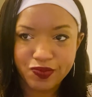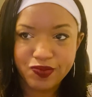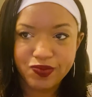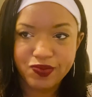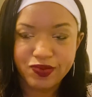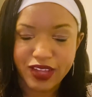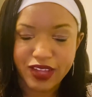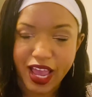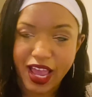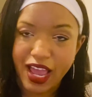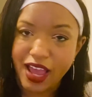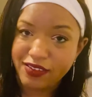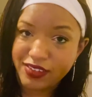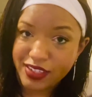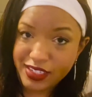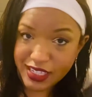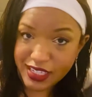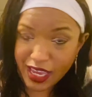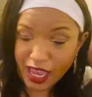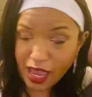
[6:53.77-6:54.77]
have to
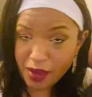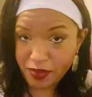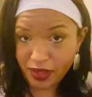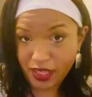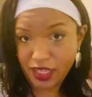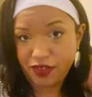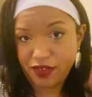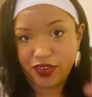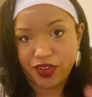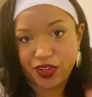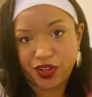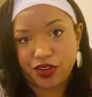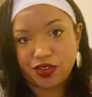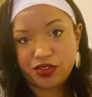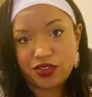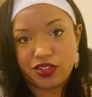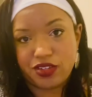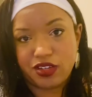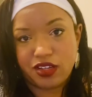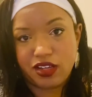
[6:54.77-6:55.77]
say I believe in
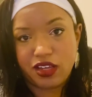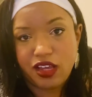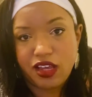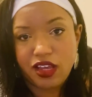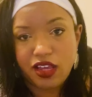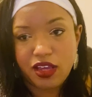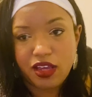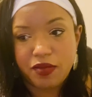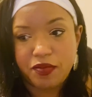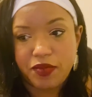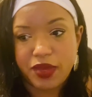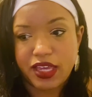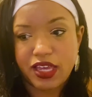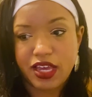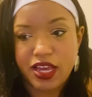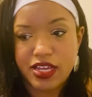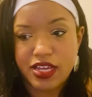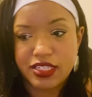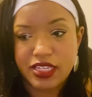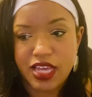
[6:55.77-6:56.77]
ghosts,
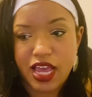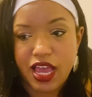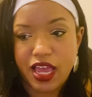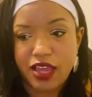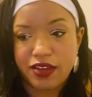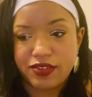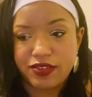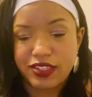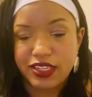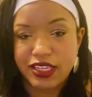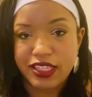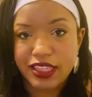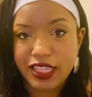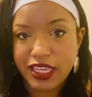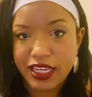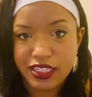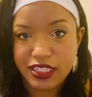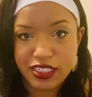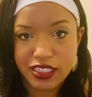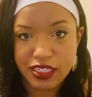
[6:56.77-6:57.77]
because I've seen
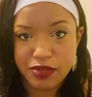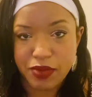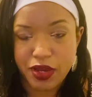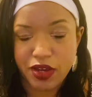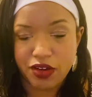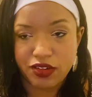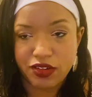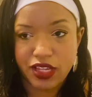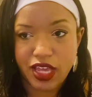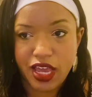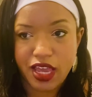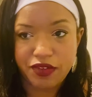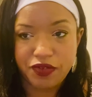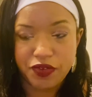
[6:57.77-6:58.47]
things in my own life.